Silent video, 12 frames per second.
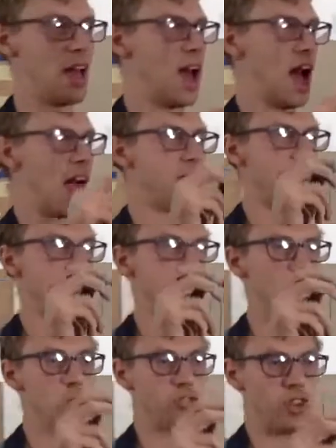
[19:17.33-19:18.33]
and then
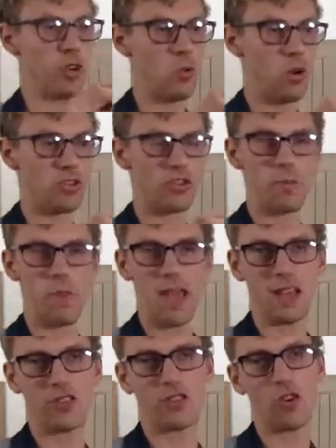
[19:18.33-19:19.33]
you also want to
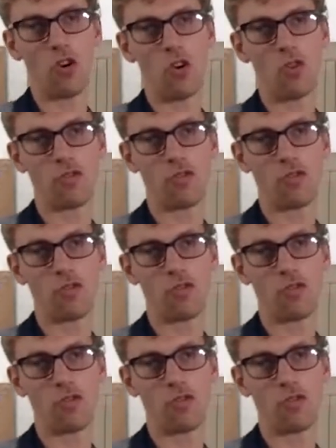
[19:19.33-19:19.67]
make sure